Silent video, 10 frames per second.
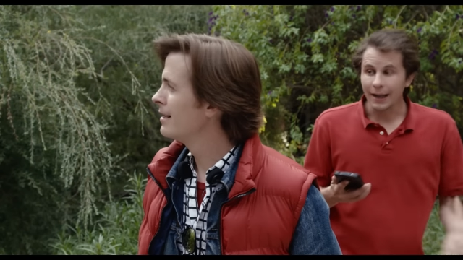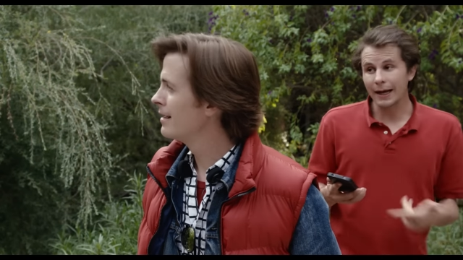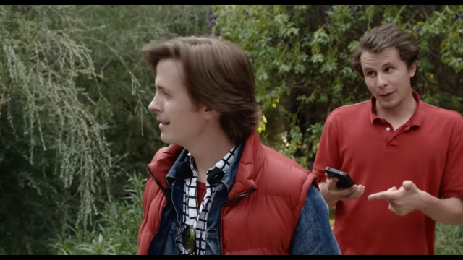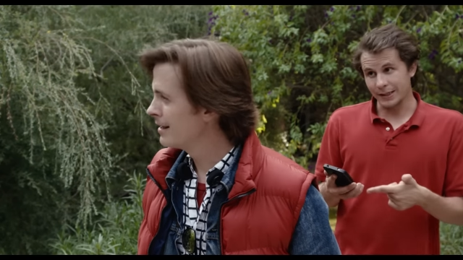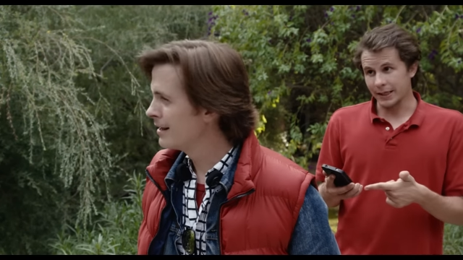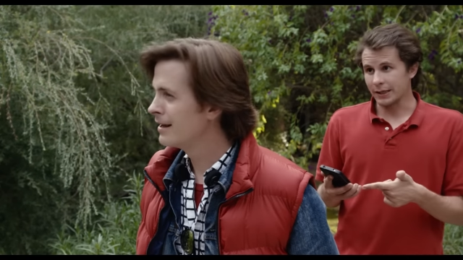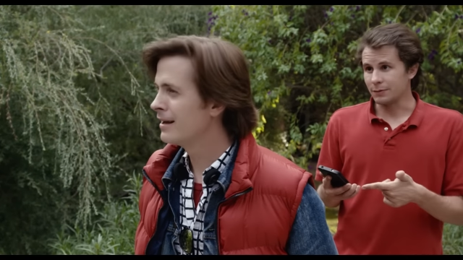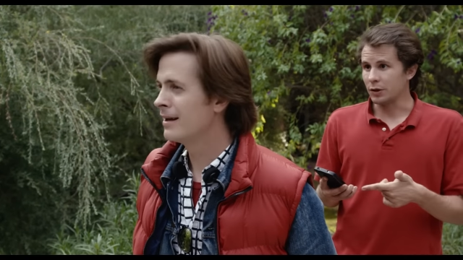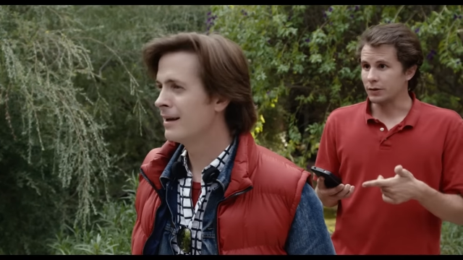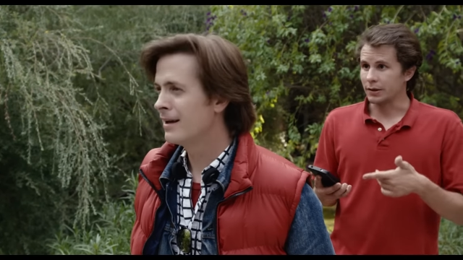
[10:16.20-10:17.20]
Speaker 1: I like my
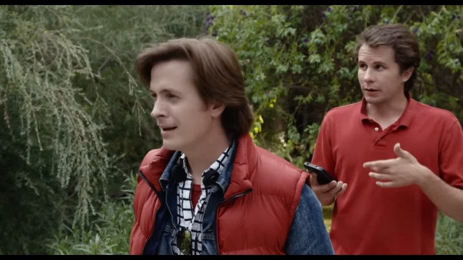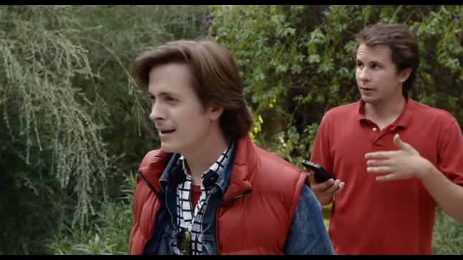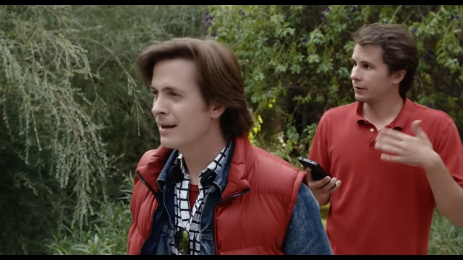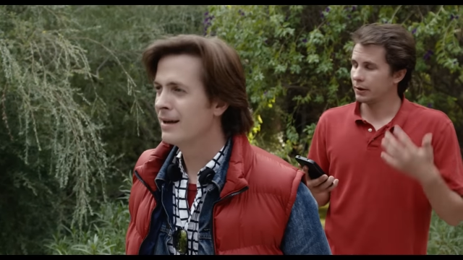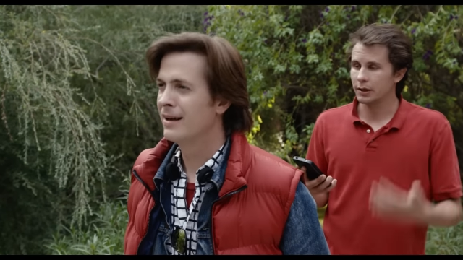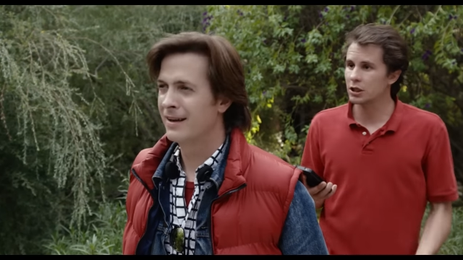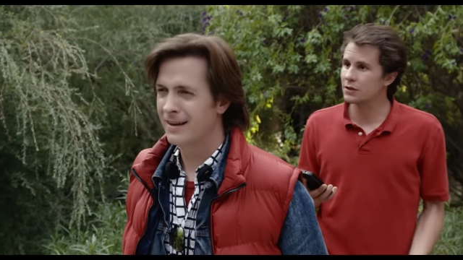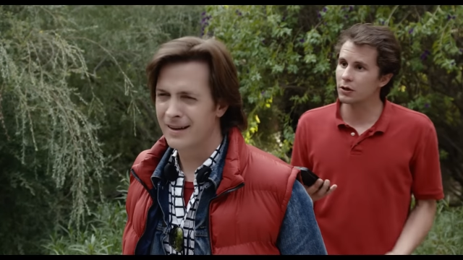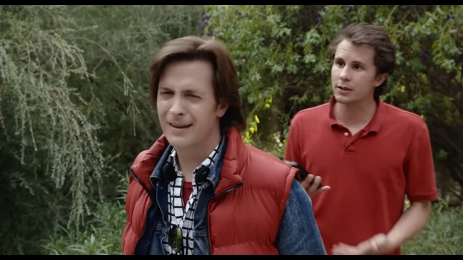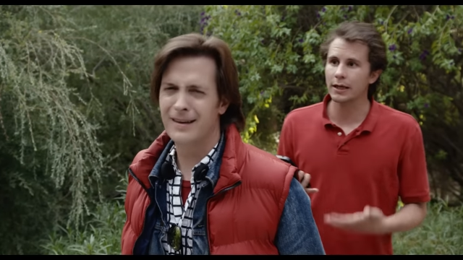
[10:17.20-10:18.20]
dad's music. It
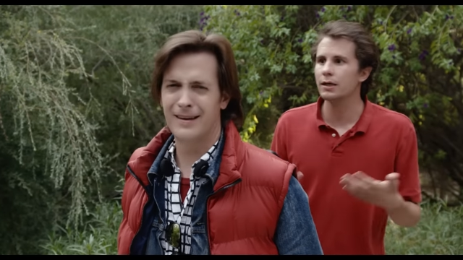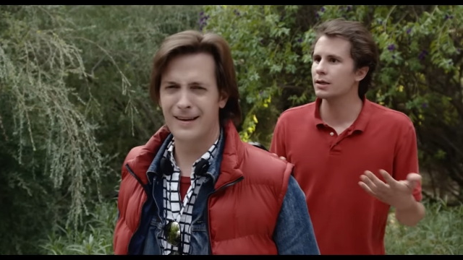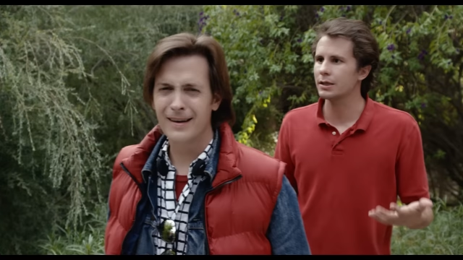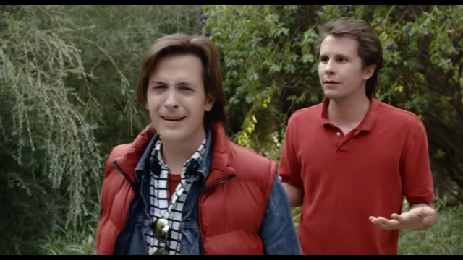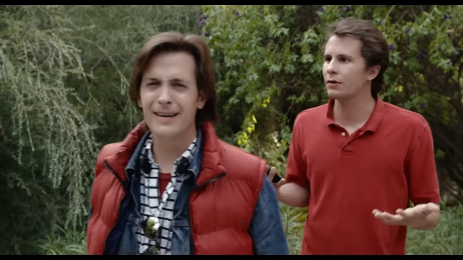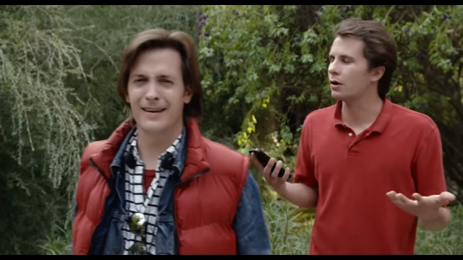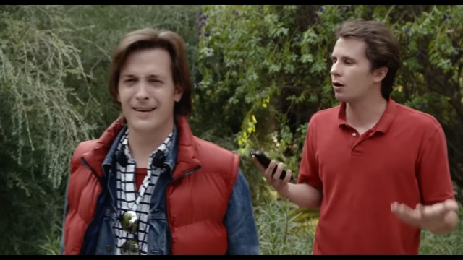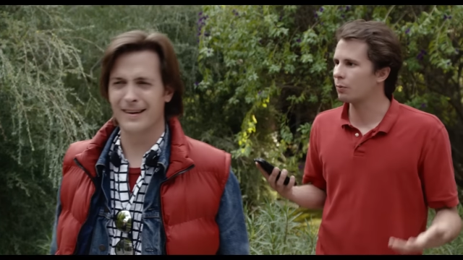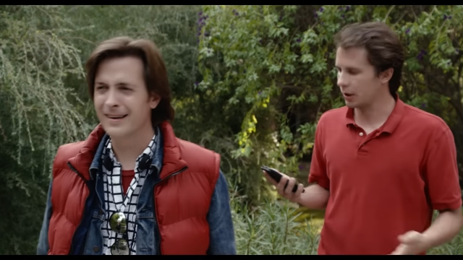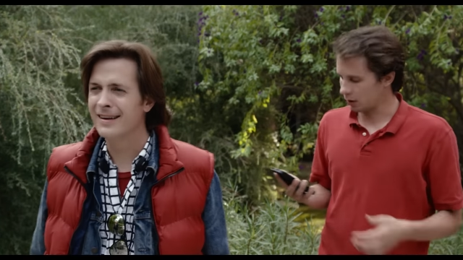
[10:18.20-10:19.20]
just feels like he doesn't
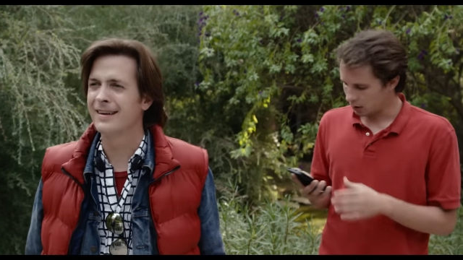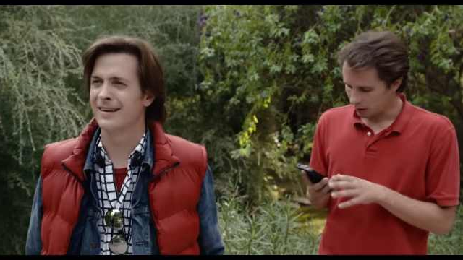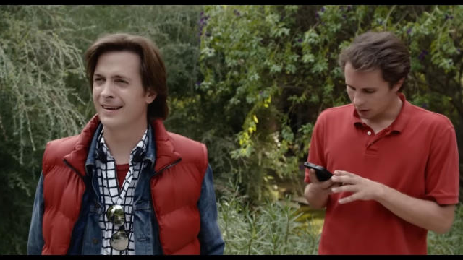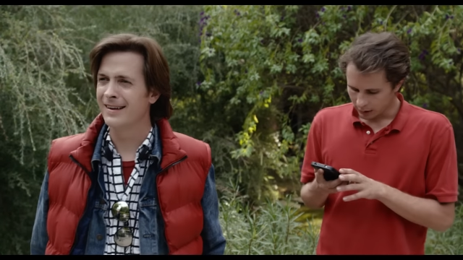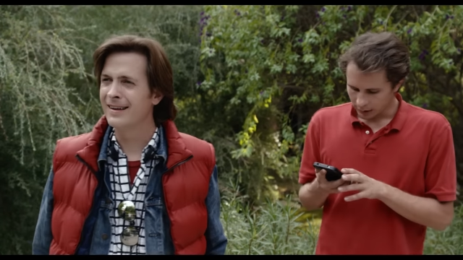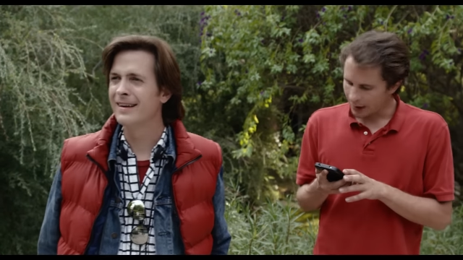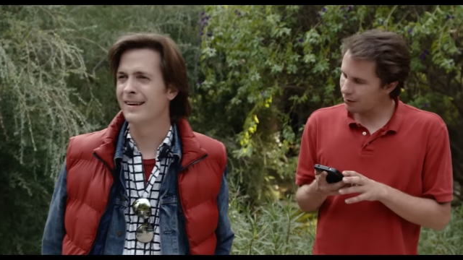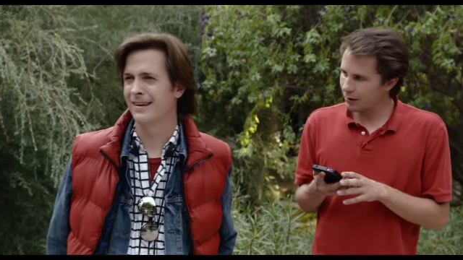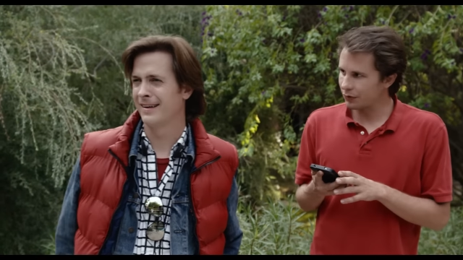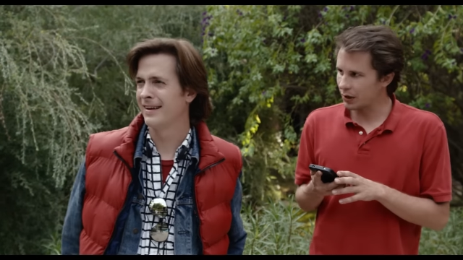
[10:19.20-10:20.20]
even know me.
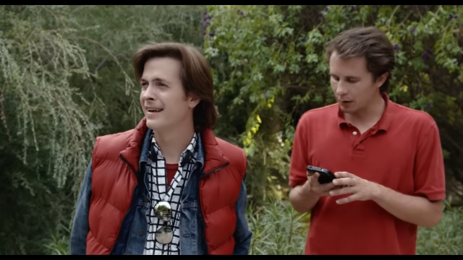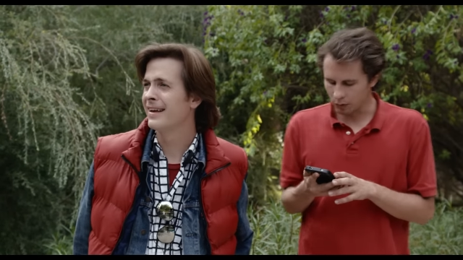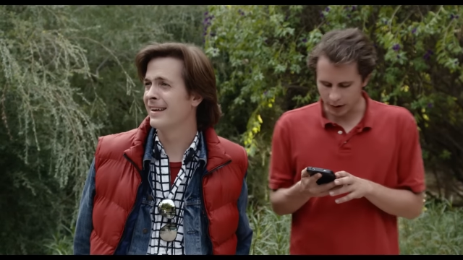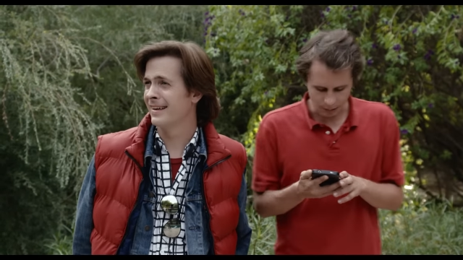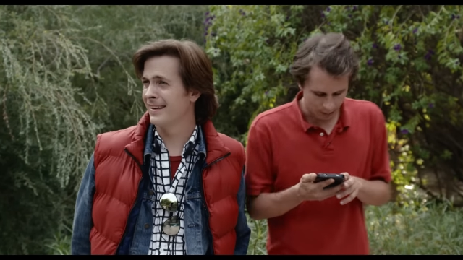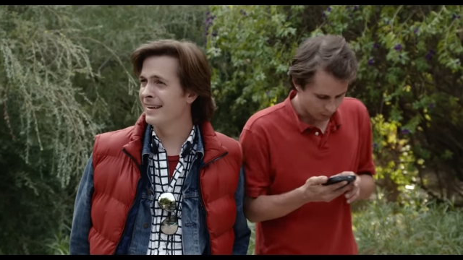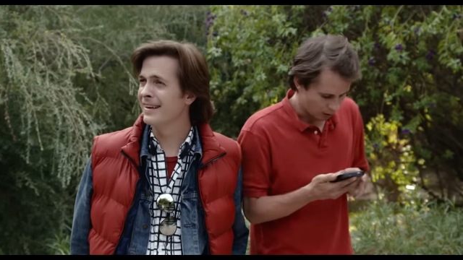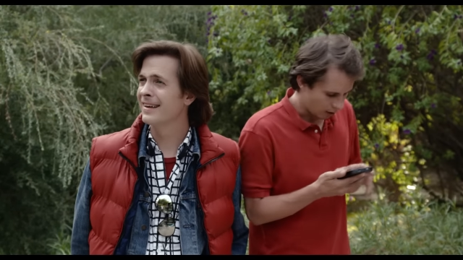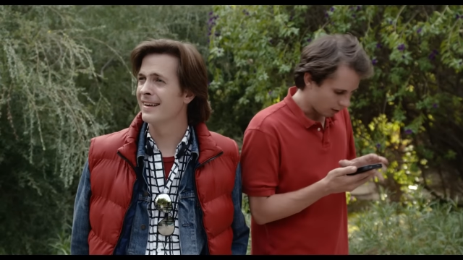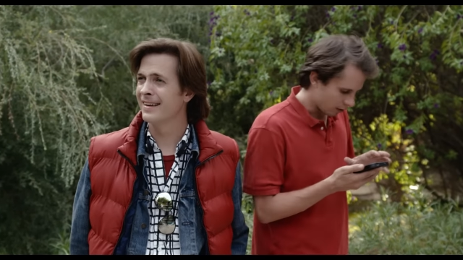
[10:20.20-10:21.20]
I don't even think he reads my
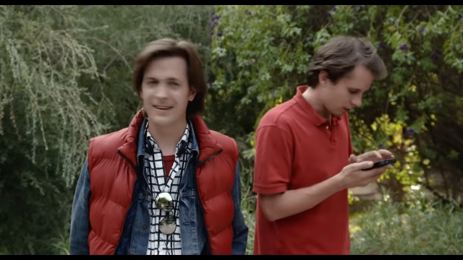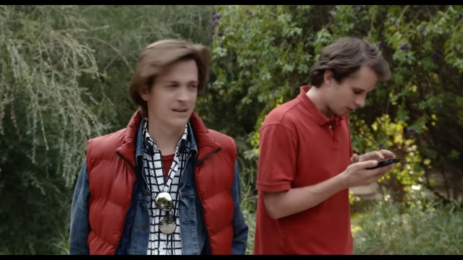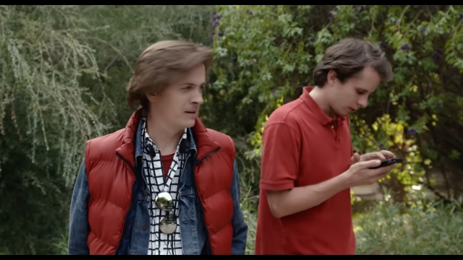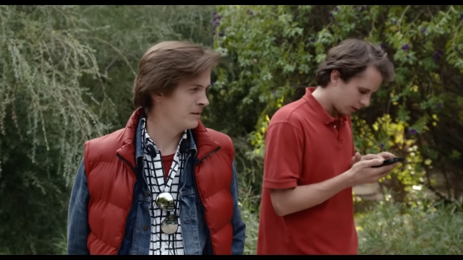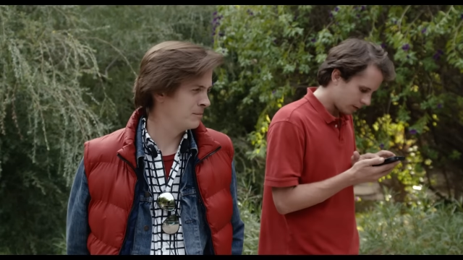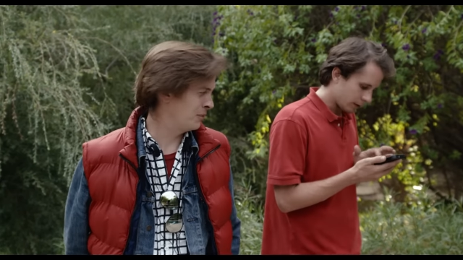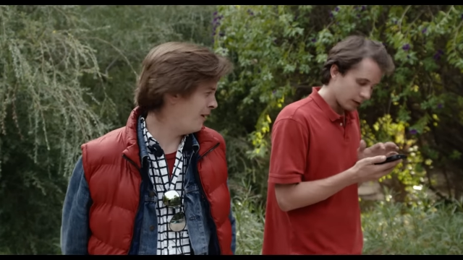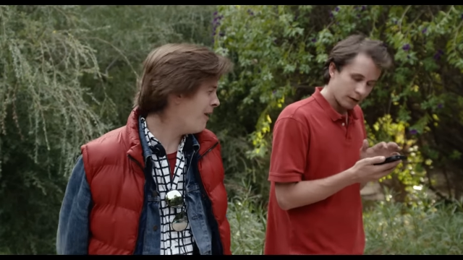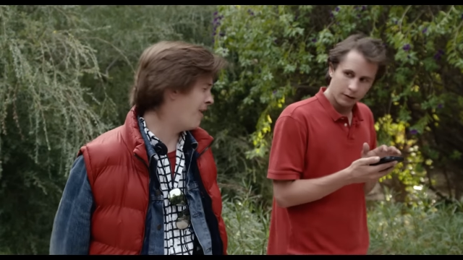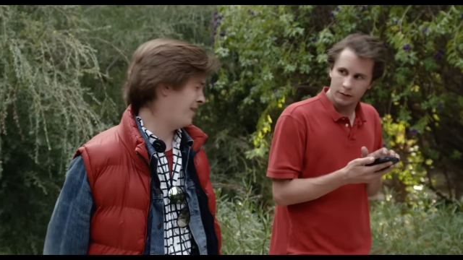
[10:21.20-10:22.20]
blog.
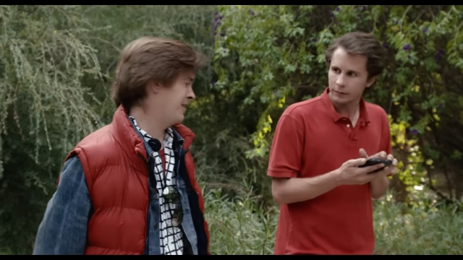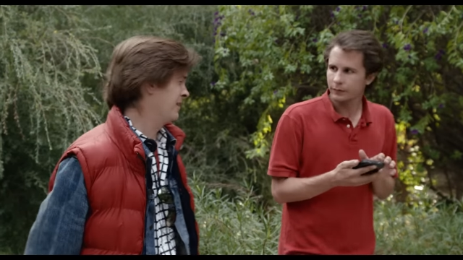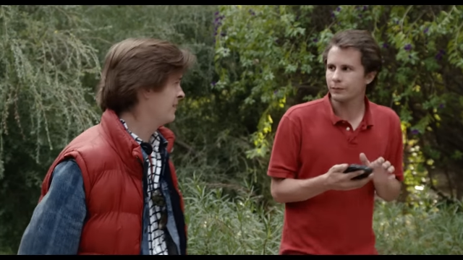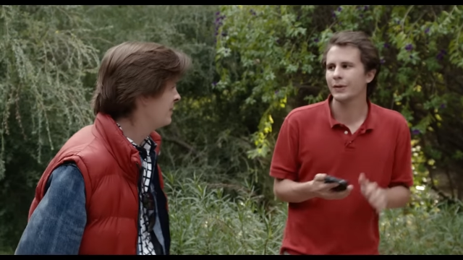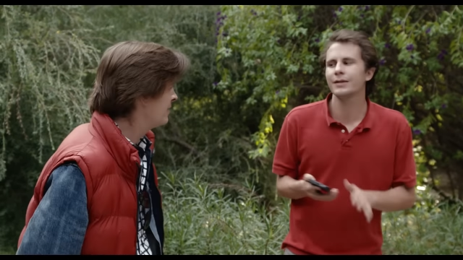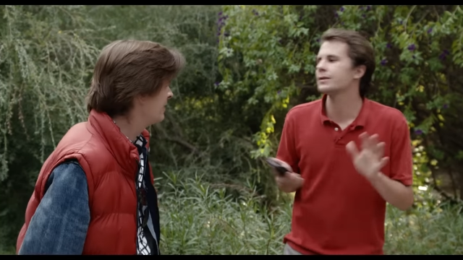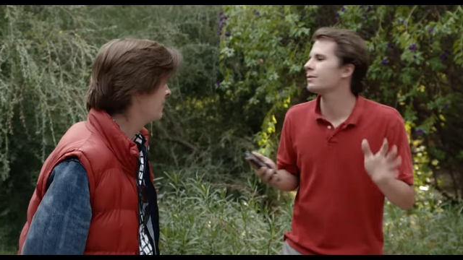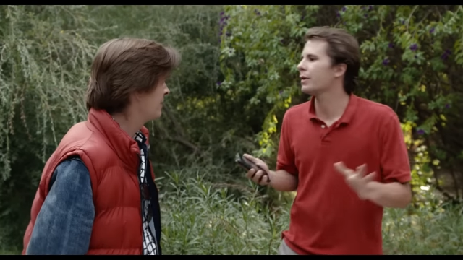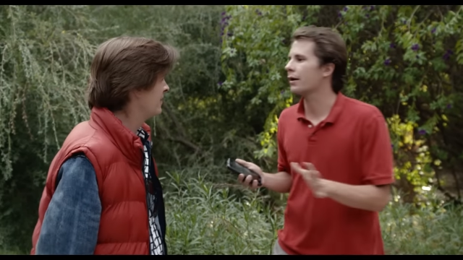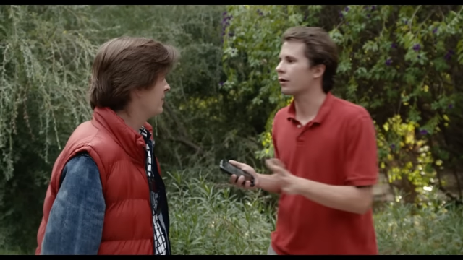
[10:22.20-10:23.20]
Blog? It doesn't